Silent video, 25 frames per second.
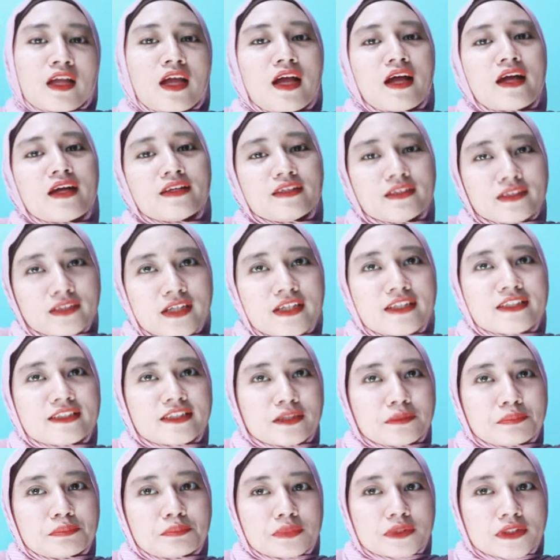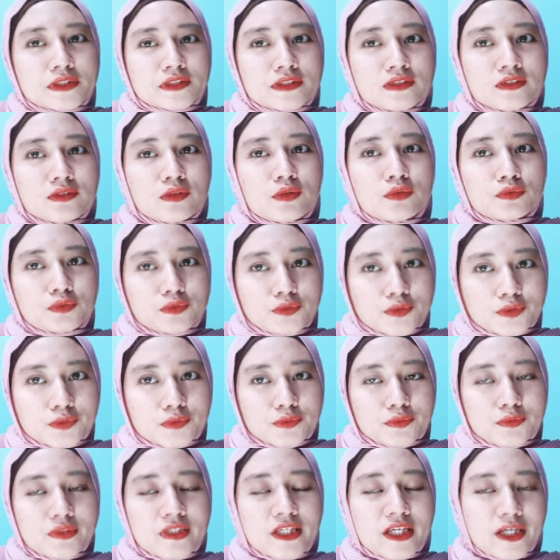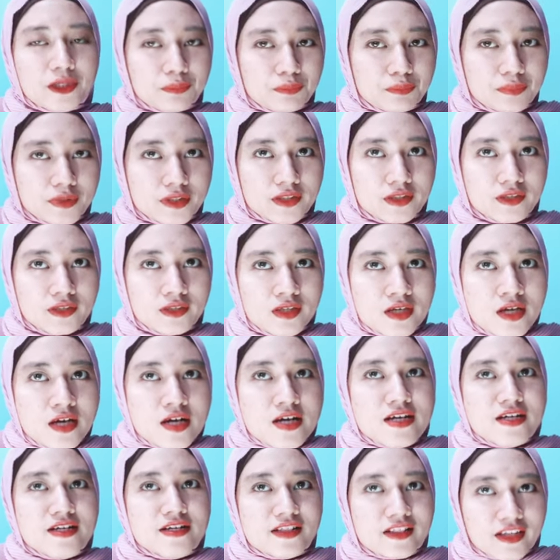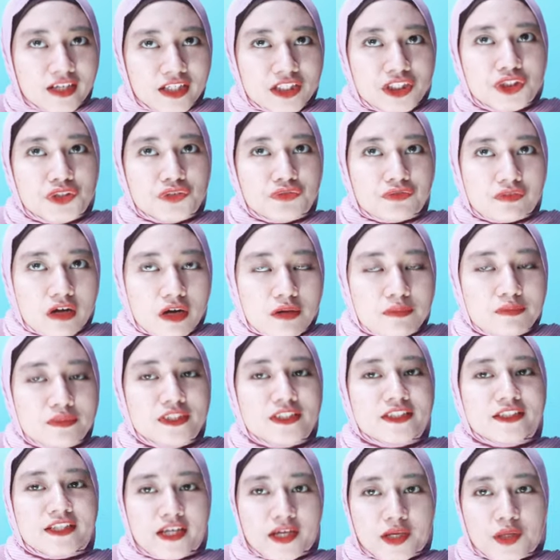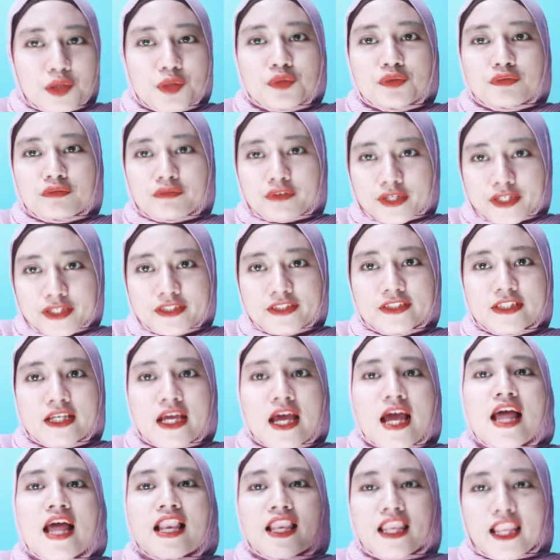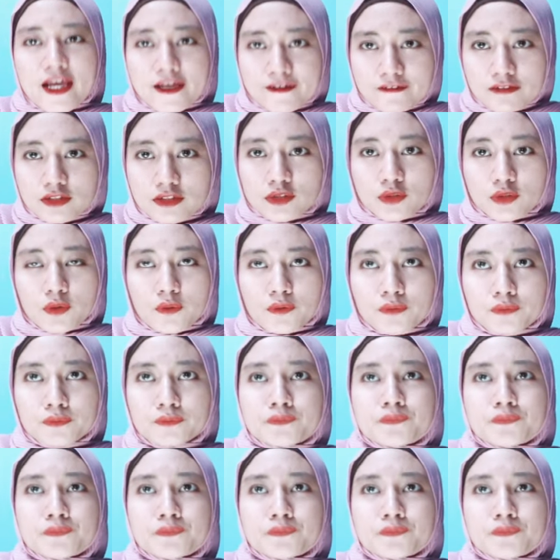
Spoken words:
Other example also can be a large farms that raise livestock,